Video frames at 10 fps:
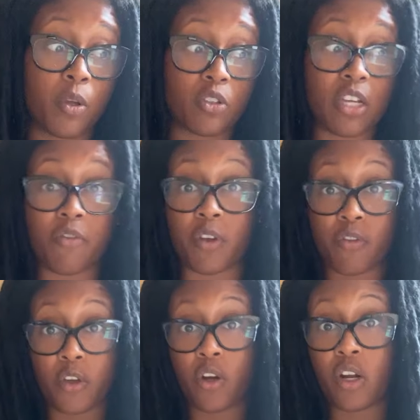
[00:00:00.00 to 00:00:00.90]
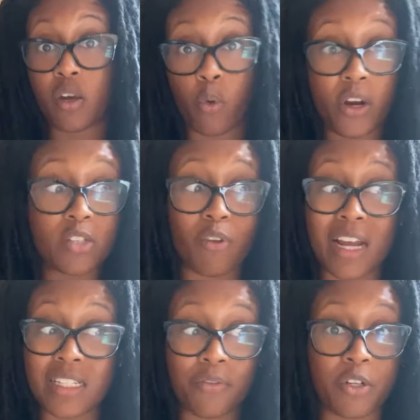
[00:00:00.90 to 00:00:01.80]
yourself, if you're Aquarius
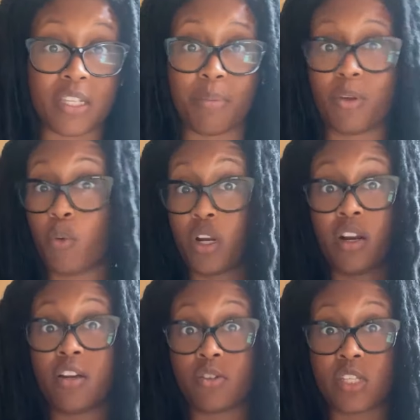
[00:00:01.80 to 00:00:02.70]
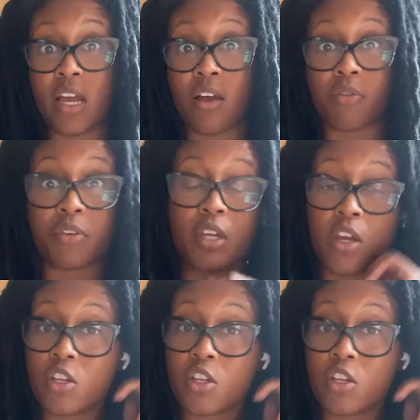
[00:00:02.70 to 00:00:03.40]
rising, for example, you're working on yourself,